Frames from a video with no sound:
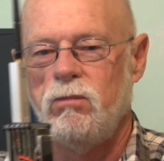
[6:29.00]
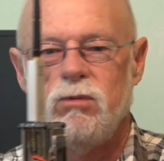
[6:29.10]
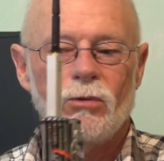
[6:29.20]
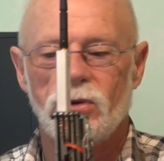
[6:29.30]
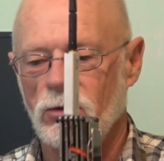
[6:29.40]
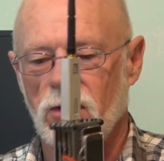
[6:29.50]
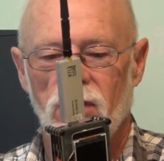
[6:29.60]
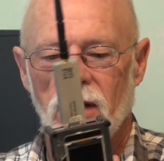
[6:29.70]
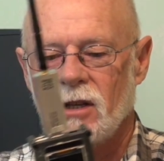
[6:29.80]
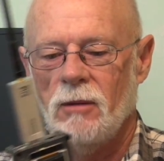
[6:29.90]
all sorts of
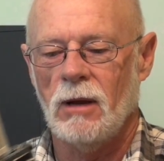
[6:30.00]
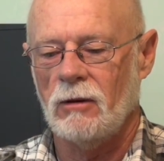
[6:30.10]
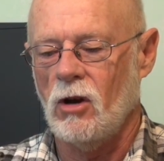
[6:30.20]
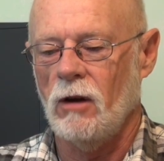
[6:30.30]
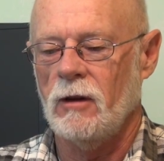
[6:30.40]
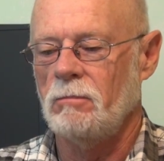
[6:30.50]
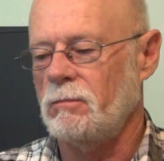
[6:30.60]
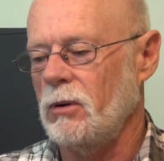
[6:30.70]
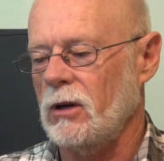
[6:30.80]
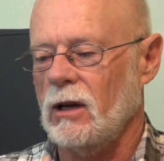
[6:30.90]
things, like coffee
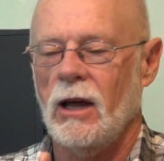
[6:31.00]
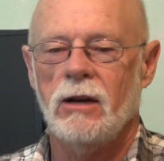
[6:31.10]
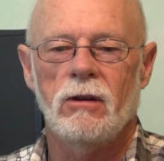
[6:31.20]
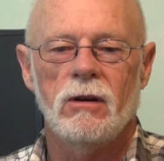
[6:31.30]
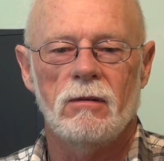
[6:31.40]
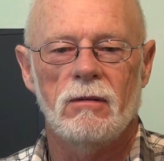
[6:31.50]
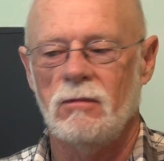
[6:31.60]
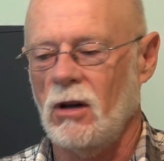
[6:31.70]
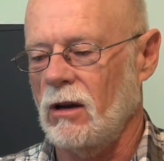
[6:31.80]
percolator and